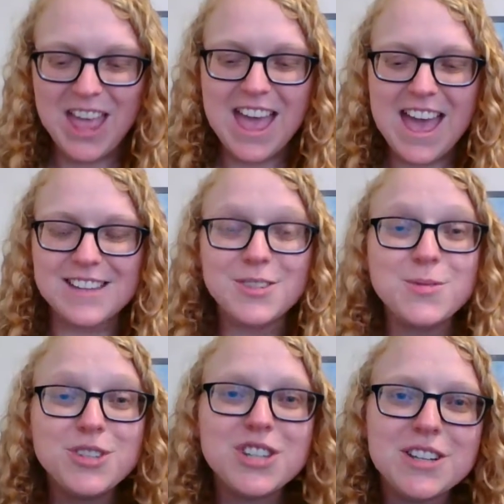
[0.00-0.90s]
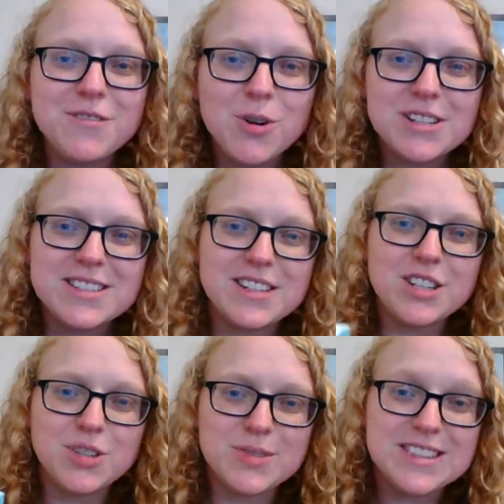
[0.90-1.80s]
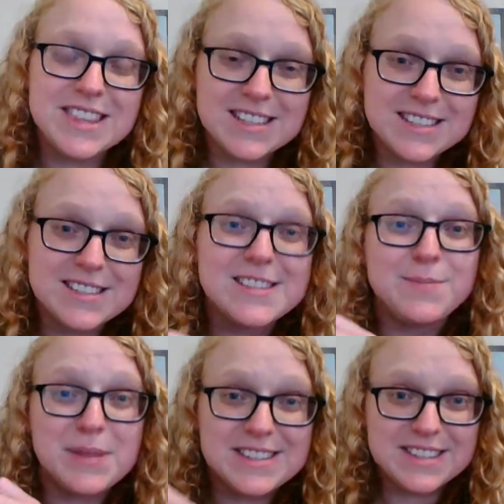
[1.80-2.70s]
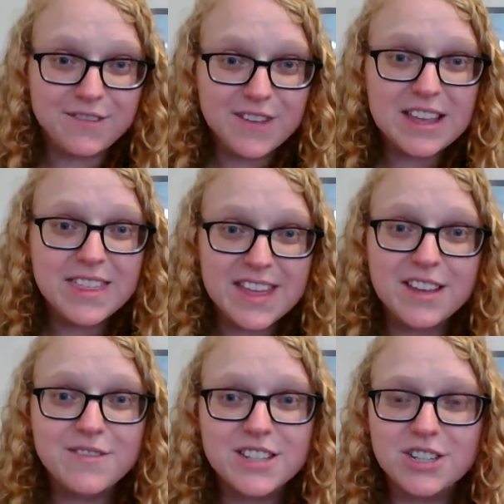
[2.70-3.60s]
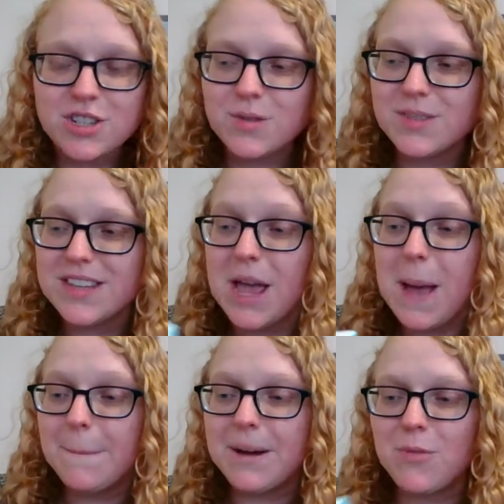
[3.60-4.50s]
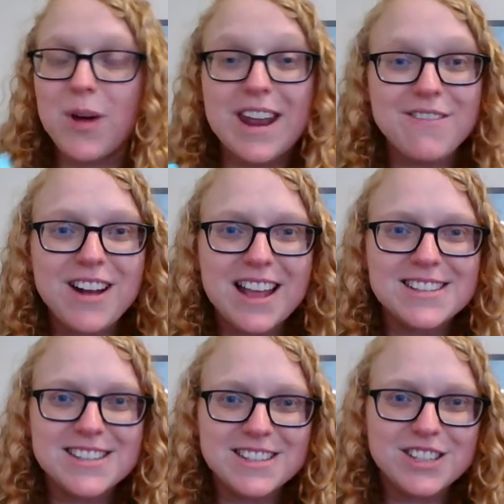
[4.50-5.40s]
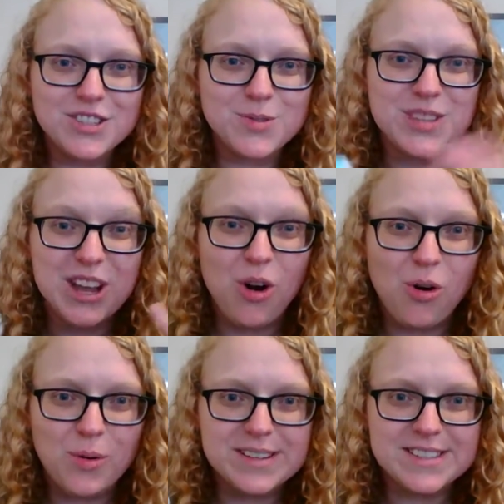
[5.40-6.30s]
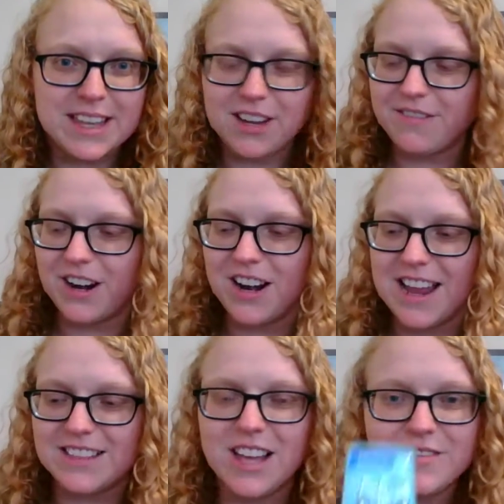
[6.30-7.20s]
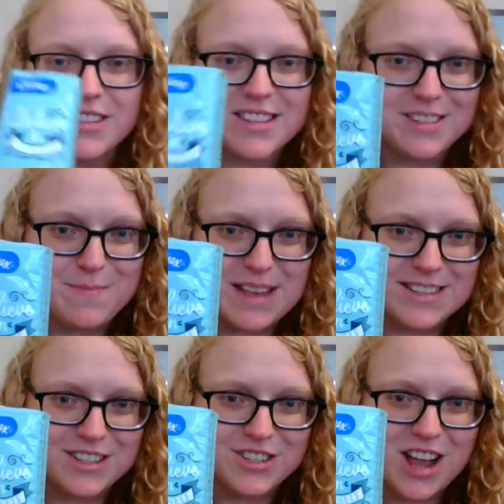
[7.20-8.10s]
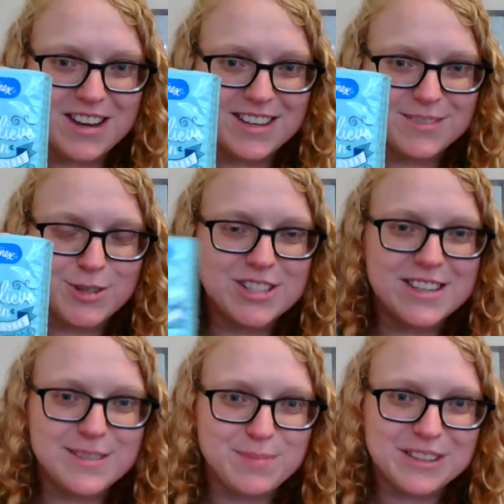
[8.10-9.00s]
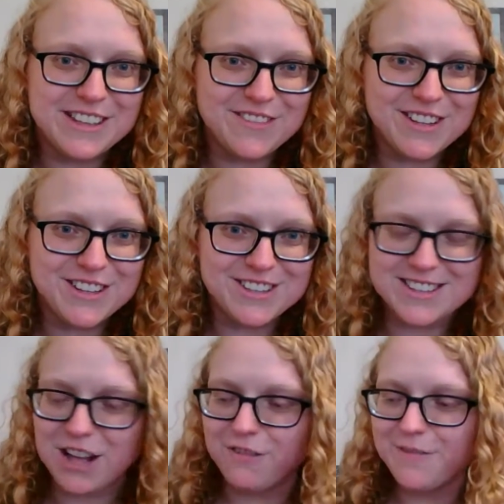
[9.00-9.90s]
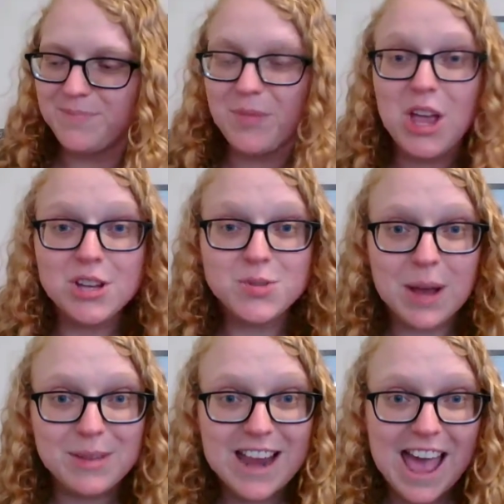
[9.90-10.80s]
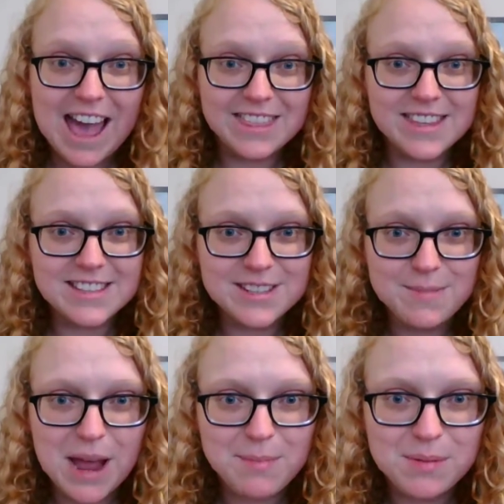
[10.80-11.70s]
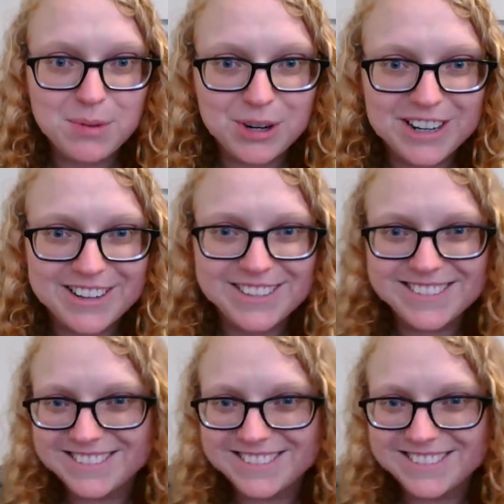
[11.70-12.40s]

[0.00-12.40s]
And so she, of course, didn't use this specific thing of tissues, but whenever I see tissues, I always think of her. And I loved this message on it, which says, believe in yourself. So I'm going to add this to my memorial.